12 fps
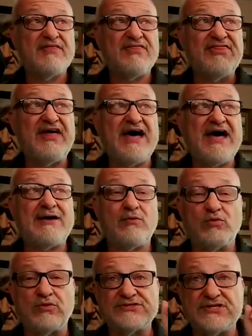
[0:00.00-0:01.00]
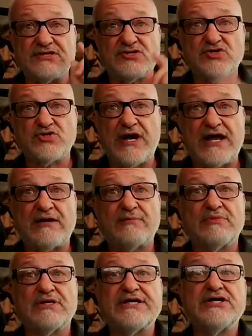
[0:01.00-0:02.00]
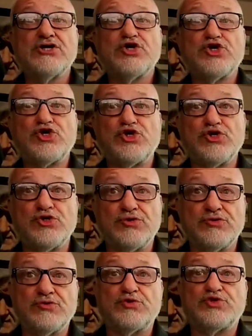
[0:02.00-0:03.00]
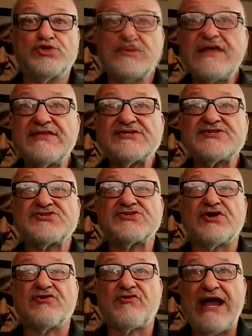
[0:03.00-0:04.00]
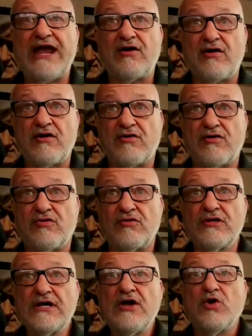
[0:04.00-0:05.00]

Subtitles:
That was incredibly huge. This is a great article.